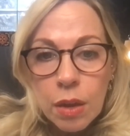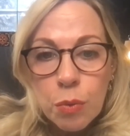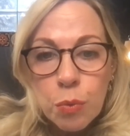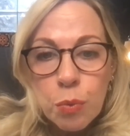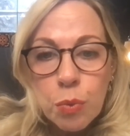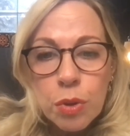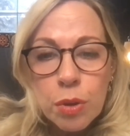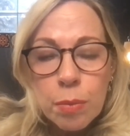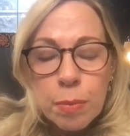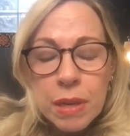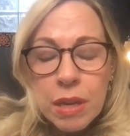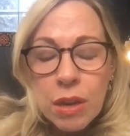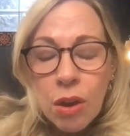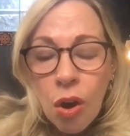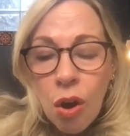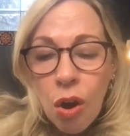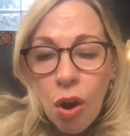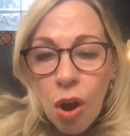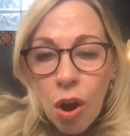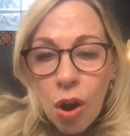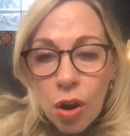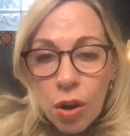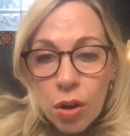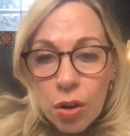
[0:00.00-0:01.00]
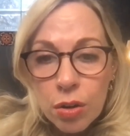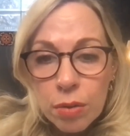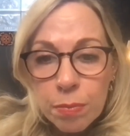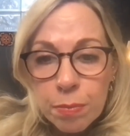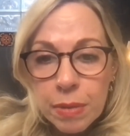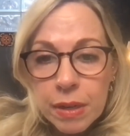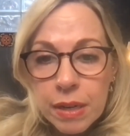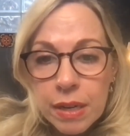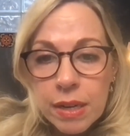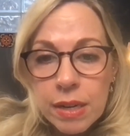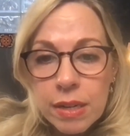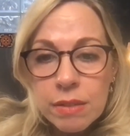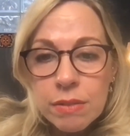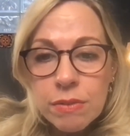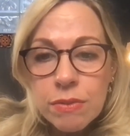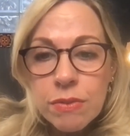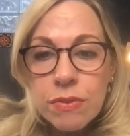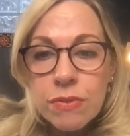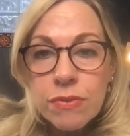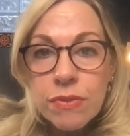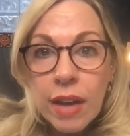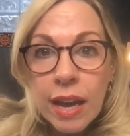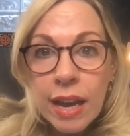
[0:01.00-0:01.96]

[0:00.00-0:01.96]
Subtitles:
It will be hard, but it is